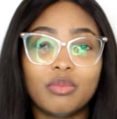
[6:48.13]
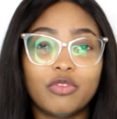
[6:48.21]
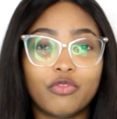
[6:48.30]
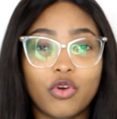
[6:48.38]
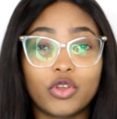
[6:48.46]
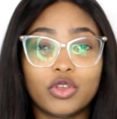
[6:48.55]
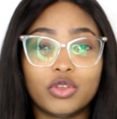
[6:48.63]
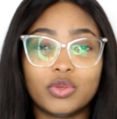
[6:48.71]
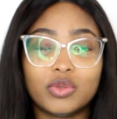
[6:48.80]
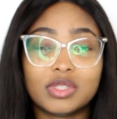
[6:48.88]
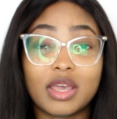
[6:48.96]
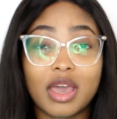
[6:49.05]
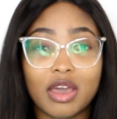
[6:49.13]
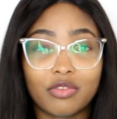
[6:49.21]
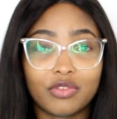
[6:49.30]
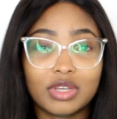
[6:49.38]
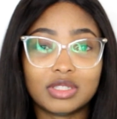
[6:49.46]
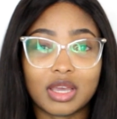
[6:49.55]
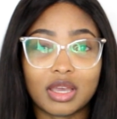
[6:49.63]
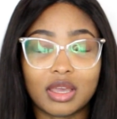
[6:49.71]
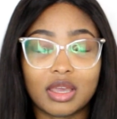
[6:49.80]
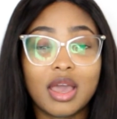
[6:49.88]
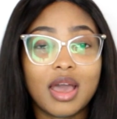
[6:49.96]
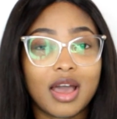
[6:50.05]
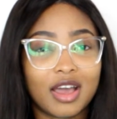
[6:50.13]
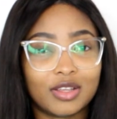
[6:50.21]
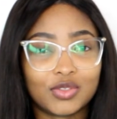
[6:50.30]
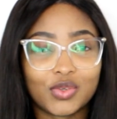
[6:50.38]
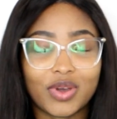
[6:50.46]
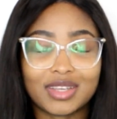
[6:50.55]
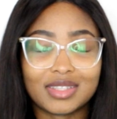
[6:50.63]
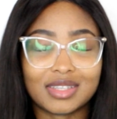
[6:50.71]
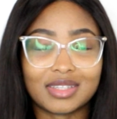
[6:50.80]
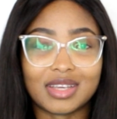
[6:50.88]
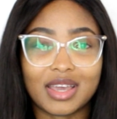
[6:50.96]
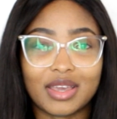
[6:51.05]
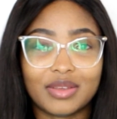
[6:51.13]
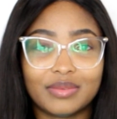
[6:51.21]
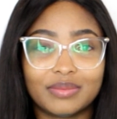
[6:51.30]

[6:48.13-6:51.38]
before you use it every day and twice a day.